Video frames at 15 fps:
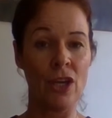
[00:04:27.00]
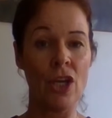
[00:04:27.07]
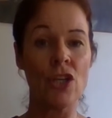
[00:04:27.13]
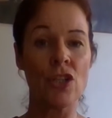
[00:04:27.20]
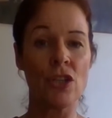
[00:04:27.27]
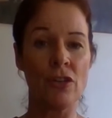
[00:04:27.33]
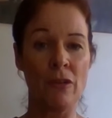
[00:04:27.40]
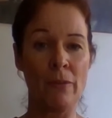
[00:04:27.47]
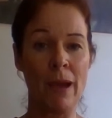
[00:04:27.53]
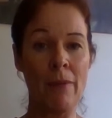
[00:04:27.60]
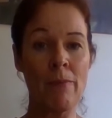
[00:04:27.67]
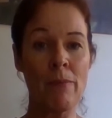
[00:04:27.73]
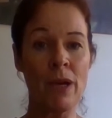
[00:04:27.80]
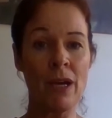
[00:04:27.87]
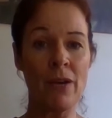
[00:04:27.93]
So
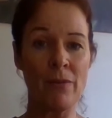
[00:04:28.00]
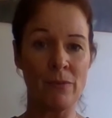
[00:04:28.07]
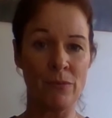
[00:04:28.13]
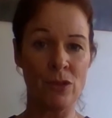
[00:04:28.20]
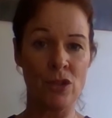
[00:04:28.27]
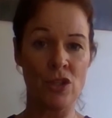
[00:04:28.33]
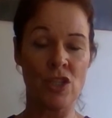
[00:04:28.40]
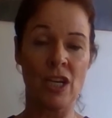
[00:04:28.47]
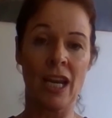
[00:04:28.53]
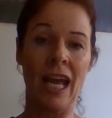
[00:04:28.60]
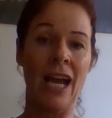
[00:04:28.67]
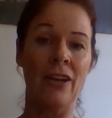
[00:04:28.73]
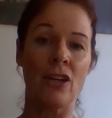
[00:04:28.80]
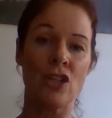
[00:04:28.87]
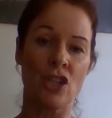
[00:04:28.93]
remember, just
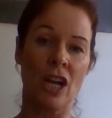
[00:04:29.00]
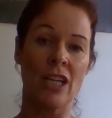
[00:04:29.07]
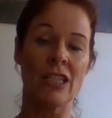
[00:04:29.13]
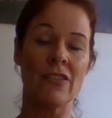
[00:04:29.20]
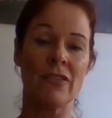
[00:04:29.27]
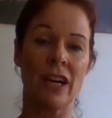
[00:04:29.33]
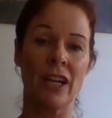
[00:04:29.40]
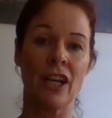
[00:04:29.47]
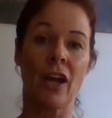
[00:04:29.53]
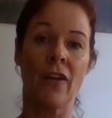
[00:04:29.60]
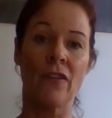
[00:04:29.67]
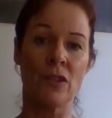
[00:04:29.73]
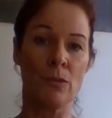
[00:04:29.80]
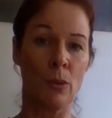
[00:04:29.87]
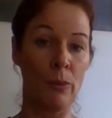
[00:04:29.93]
allow your child to find a
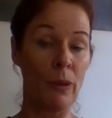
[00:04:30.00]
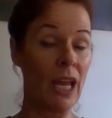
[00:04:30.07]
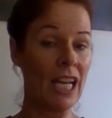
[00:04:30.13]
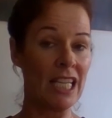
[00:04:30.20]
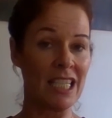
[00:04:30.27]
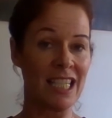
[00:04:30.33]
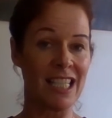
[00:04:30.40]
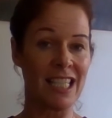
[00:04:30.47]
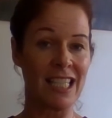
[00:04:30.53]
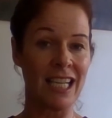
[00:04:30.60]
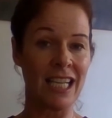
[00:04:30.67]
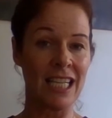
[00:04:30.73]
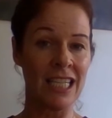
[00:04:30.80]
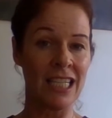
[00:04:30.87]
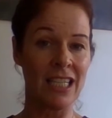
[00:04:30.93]
comfortable place to
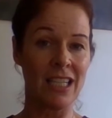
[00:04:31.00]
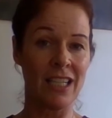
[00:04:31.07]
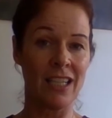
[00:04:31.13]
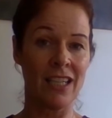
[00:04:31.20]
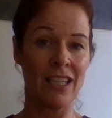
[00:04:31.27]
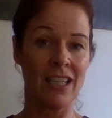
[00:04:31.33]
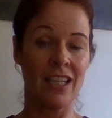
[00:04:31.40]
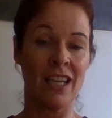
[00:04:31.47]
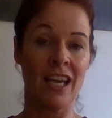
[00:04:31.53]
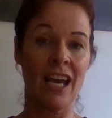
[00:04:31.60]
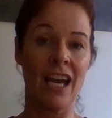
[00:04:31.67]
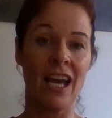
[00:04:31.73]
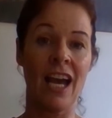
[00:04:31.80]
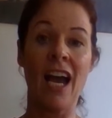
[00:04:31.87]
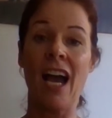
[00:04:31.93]
sit.
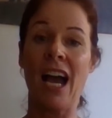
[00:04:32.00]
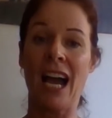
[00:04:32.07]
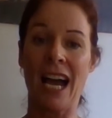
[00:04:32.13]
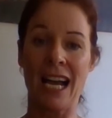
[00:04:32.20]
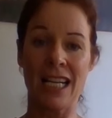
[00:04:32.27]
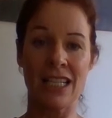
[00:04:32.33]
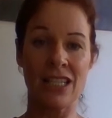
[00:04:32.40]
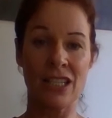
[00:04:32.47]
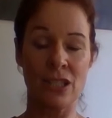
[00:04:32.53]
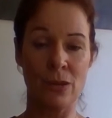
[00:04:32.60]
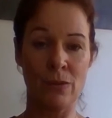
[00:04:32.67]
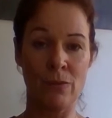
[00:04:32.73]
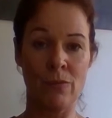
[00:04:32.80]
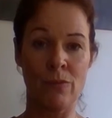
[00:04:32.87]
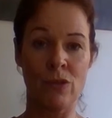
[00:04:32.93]
Ask
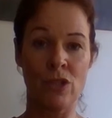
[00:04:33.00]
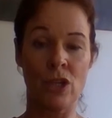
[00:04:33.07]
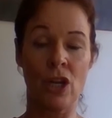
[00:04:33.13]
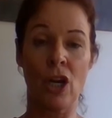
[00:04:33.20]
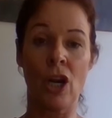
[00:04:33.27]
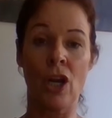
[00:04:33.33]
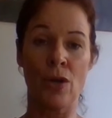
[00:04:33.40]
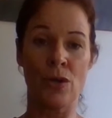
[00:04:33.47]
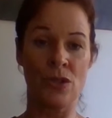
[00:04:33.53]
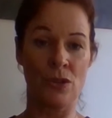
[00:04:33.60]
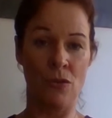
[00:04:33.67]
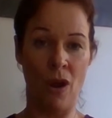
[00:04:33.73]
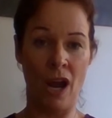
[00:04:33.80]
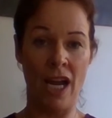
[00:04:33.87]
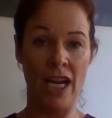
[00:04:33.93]
them to close
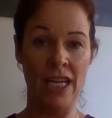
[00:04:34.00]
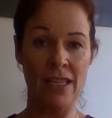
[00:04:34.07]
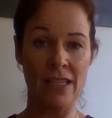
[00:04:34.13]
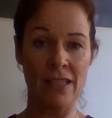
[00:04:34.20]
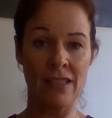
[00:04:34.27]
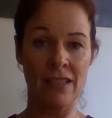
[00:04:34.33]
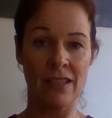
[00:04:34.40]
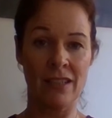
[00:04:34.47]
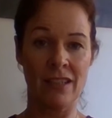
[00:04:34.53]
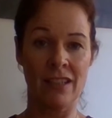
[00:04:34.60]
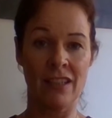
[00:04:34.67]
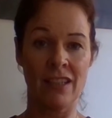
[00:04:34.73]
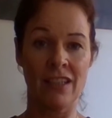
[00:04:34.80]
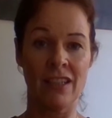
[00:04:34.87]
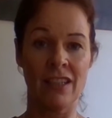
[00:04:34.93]
their eyes.
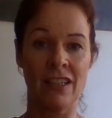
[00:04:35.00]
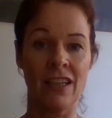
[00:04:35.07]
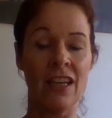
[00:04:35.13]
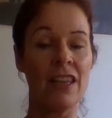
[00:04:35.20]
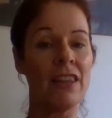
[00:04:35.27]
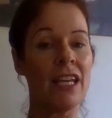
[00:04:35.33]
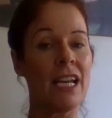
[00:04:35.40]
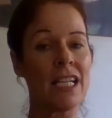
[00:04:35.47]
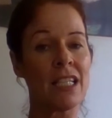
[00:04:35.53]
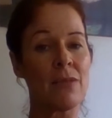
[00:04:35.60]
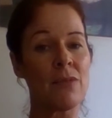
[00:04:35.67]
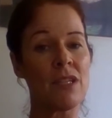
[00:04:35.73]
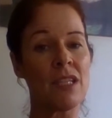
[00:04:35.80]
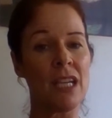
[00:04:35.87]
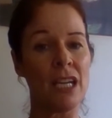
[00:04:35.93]
Then ask
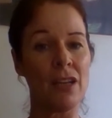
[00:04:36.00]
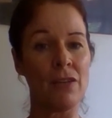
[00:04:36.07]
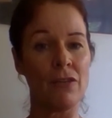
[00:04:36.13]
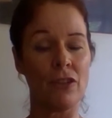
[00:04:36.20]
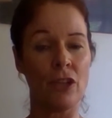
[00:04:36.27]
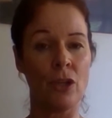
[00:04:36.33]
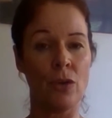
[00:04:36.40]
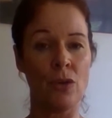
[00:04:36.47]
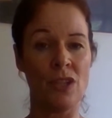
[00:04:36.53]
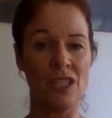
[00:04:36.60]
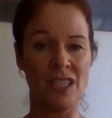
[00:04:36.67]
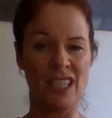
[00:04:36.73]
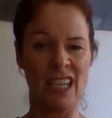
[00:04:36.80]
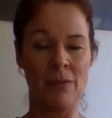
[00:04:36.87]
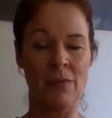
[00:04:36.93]
them to take a few
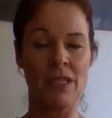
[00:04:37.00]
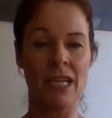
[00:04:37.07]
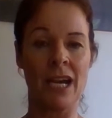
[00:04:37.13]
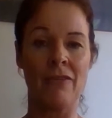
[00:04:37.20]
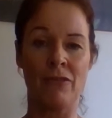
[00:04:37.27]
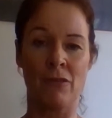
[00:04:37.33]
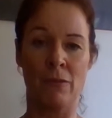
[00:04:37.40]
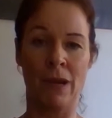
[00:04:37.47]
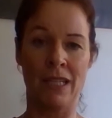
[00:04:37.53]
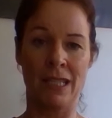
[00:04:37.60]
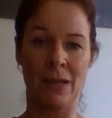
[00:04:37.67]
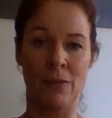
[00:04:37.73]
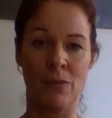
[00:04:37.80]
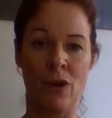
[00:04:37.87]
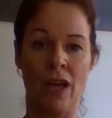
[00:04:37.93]
deep
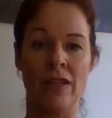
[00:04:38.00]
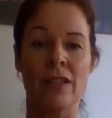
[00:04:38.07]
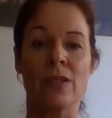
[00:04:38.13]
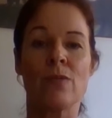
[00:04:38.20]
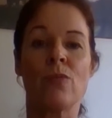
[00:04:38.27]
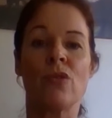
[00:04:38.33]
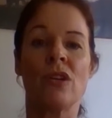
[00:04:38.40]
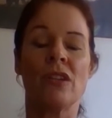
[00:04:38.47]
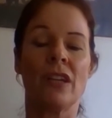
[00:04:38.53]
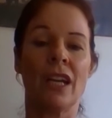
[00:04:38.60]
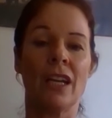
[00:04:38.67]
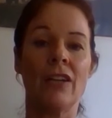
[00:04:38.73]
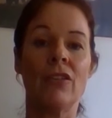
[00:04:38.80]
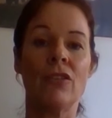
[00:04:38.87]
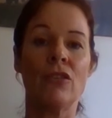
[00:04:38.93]
diaphragmatic breaths, breathing
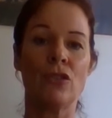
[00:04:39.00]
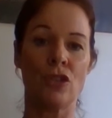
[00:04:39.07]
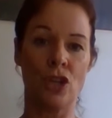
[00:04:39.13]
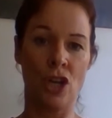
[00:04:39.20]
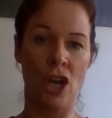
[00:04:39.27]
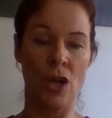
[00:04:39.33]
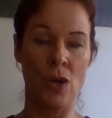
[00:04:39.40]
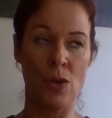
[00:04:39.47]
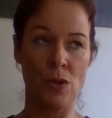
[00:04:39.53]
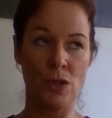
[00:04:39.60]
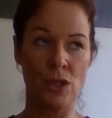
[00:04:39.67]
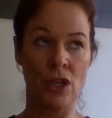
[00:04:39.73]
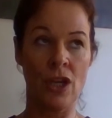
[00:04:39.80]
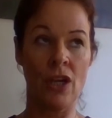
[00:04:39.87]
in through the nose,